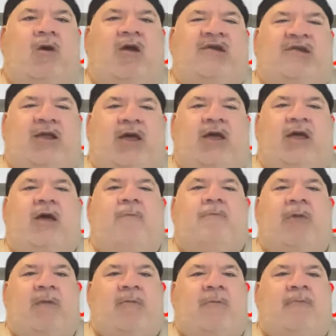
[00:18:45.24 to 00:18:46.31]
who was the
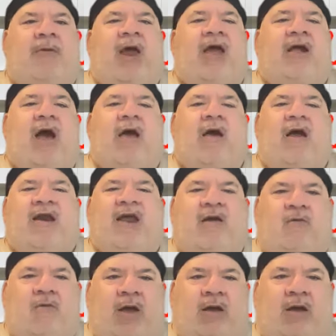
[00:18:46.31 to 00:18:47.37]
play-by-play guy on that
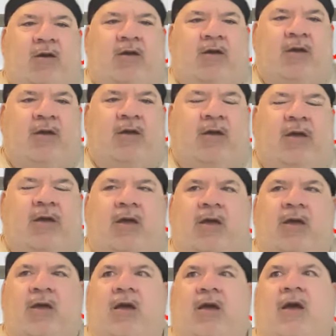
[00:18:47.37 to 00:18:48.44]
record,
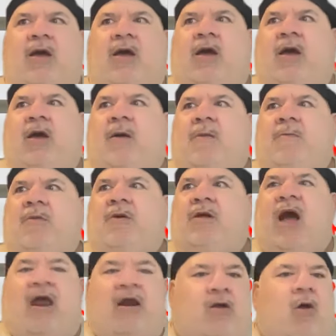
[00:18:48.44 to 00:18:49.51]

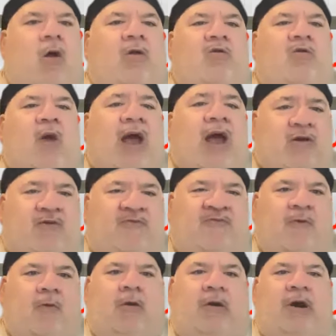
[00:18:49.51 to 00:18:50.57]
got a gold record
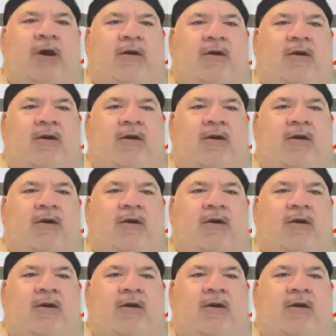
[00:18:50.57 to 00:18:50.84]
for it.